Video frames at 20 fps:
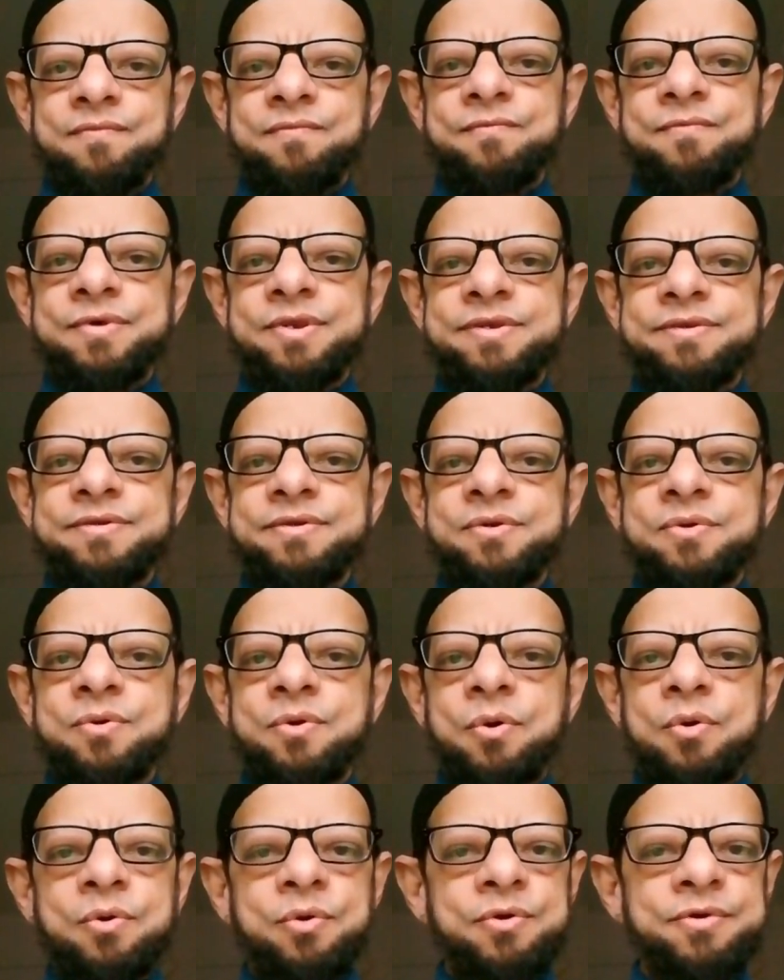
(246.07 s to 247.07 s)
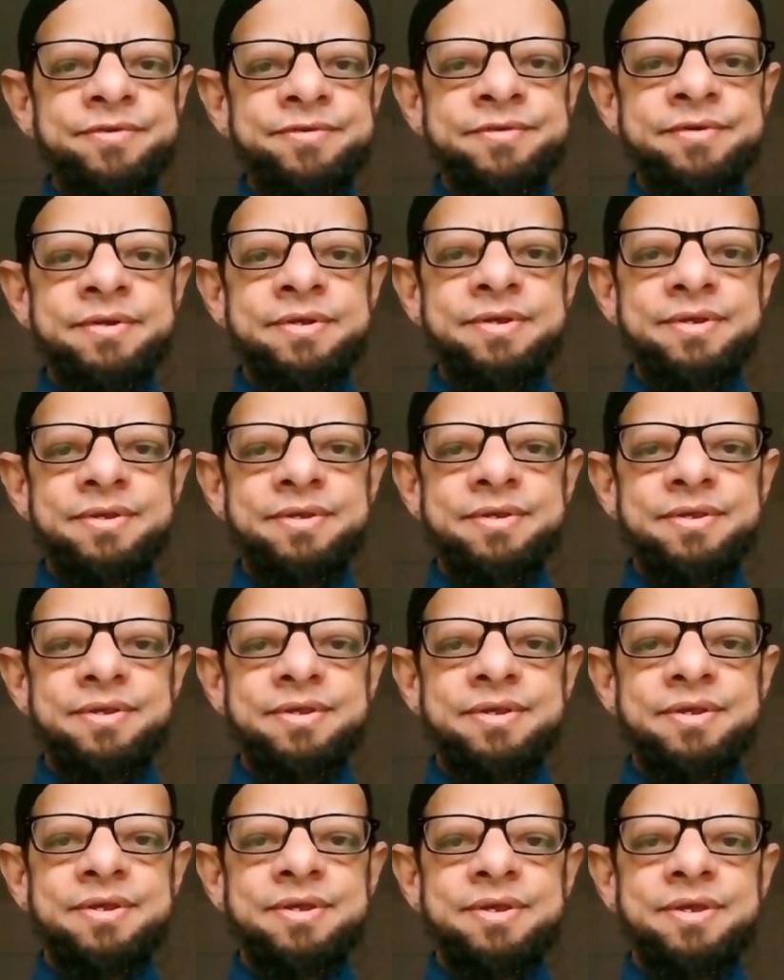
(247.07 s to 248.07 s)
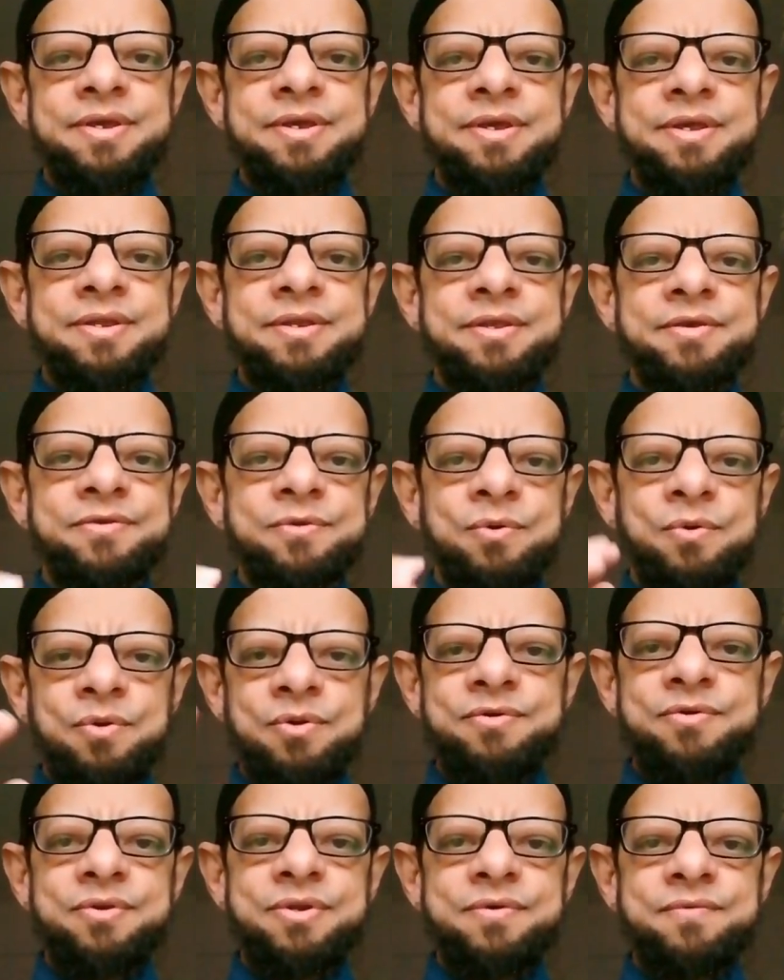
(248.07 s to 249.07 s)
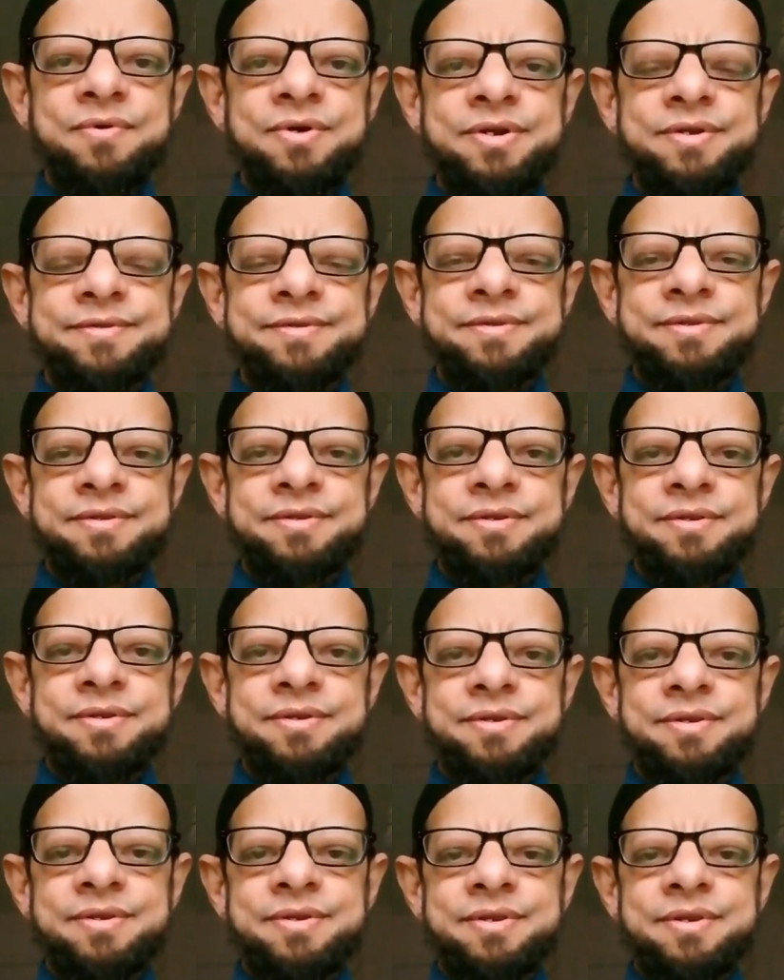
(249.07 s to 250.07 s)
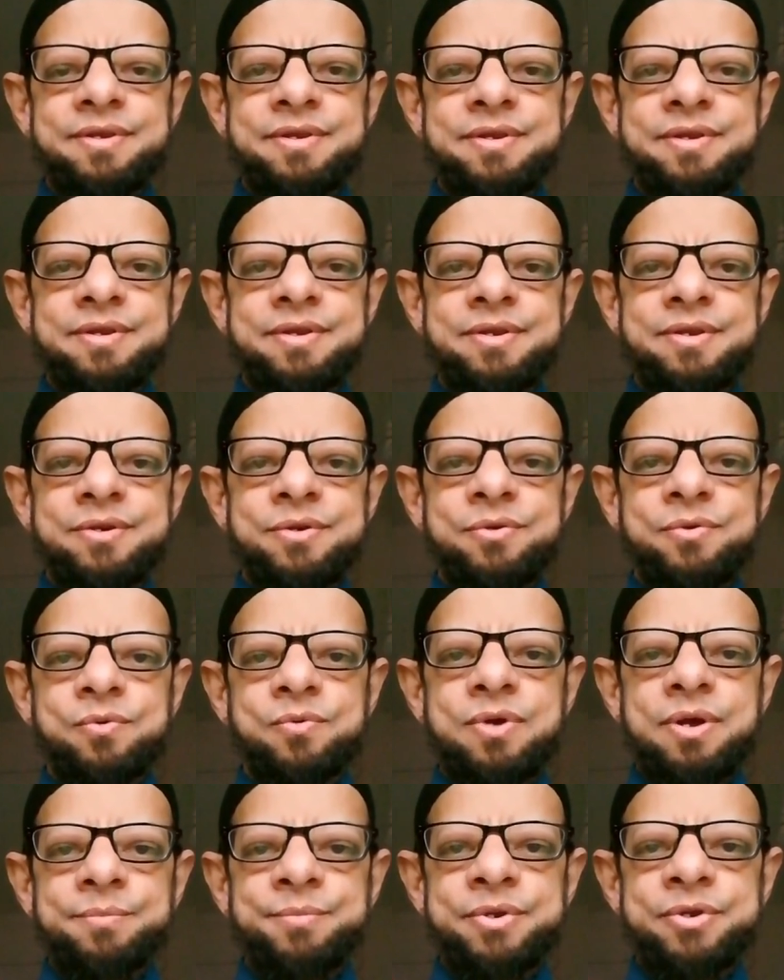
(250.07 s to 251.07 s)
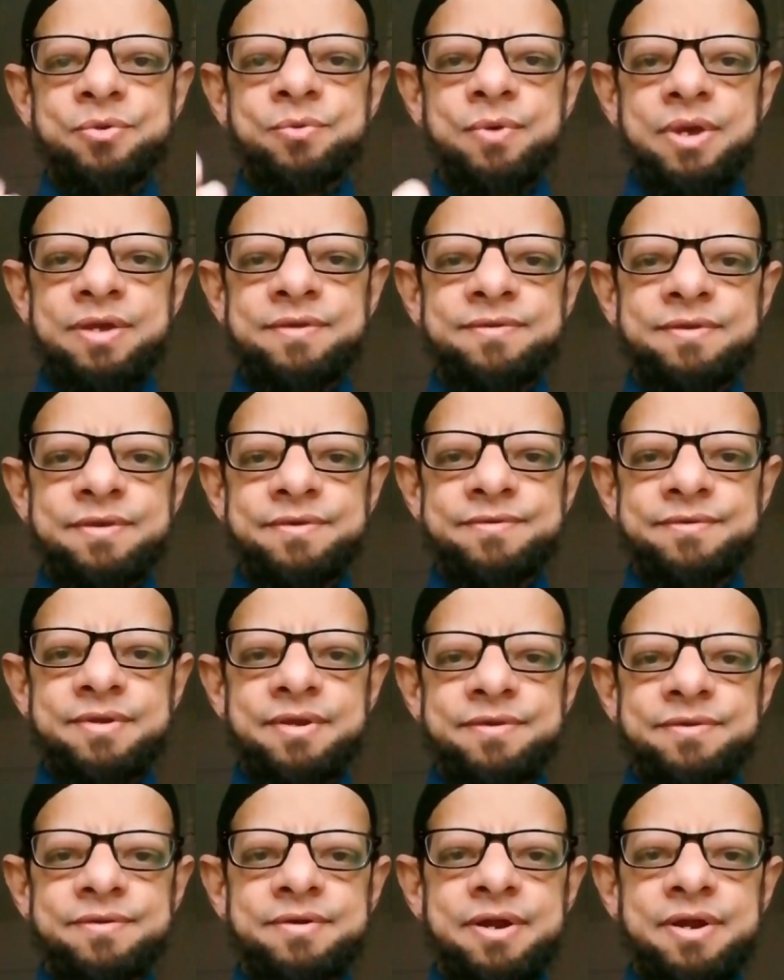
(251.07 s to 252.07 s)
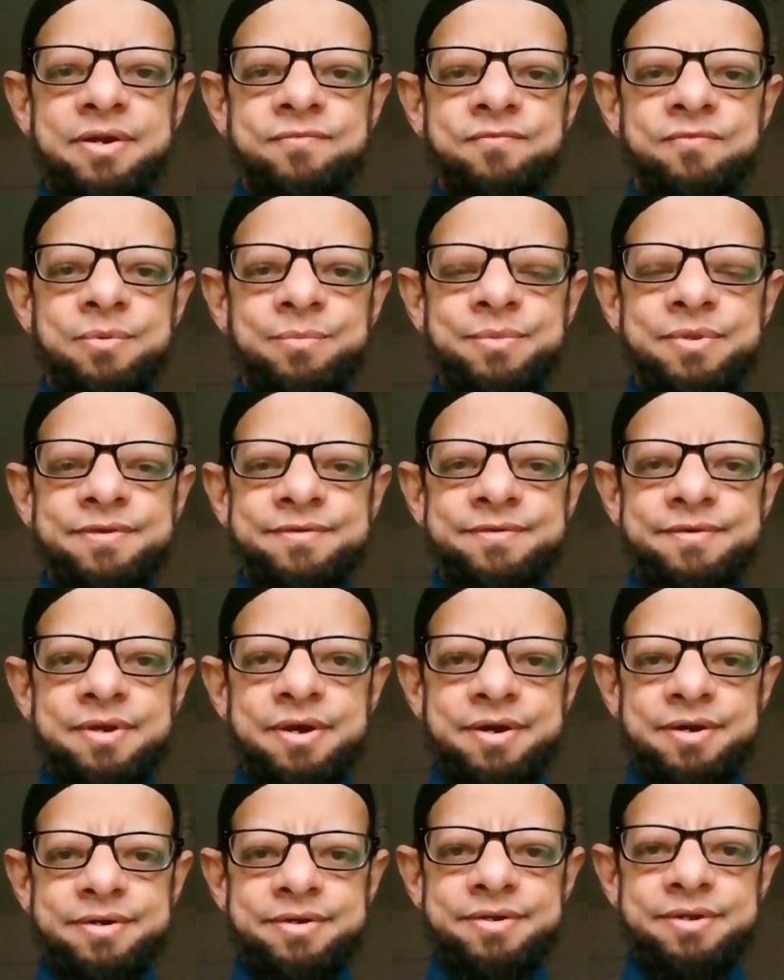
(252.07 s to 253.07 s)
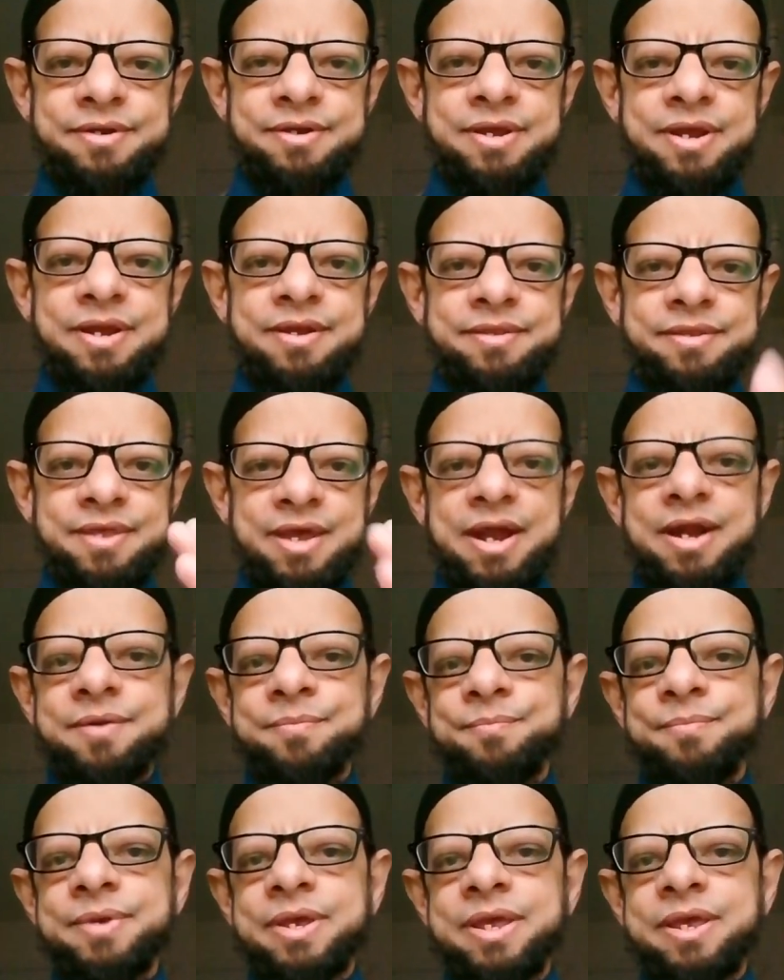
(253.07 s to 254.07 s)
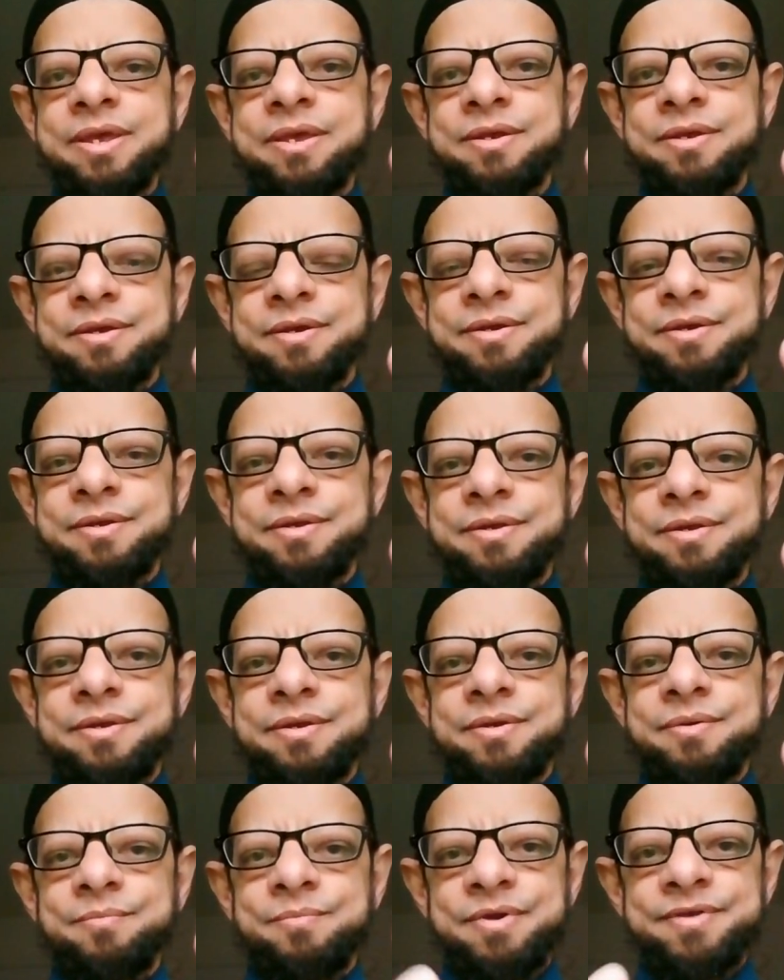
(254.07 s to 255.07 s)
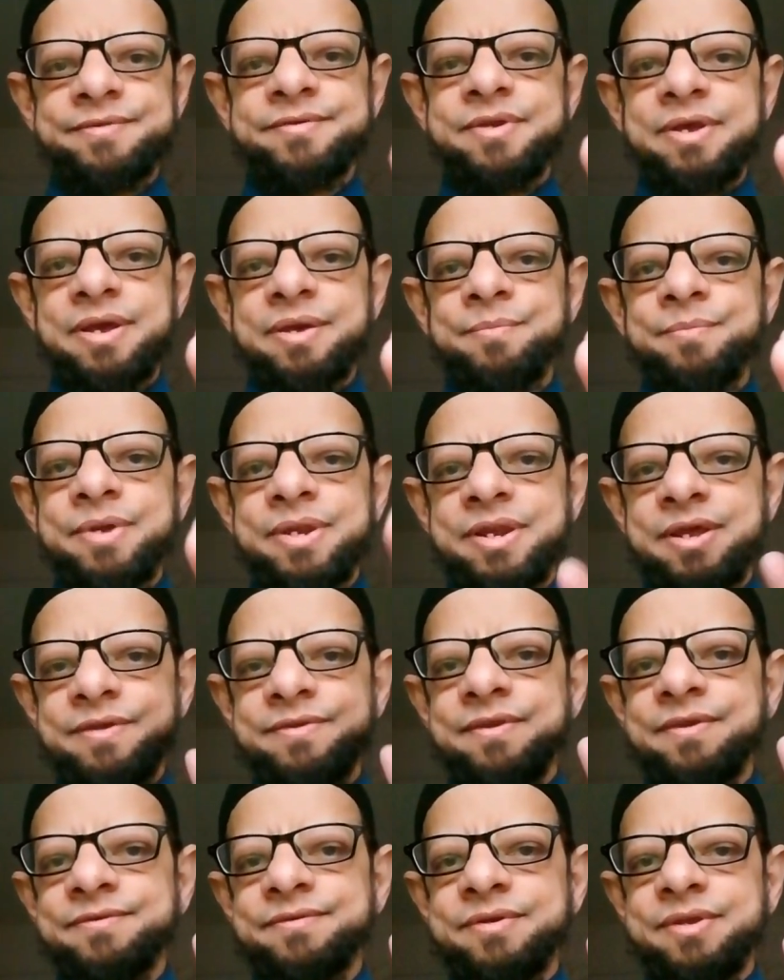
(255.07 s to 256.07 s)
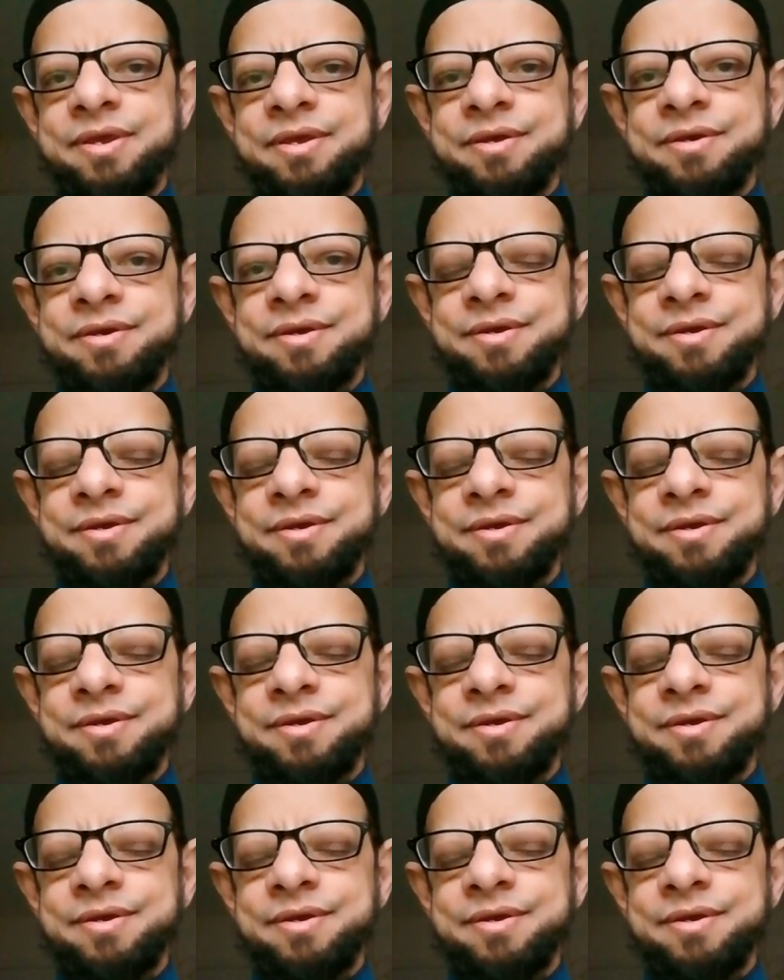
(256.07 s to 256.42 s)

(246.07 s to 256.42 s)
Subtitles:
which caused this whole universe to come into existence right from the start, and that being must have been existing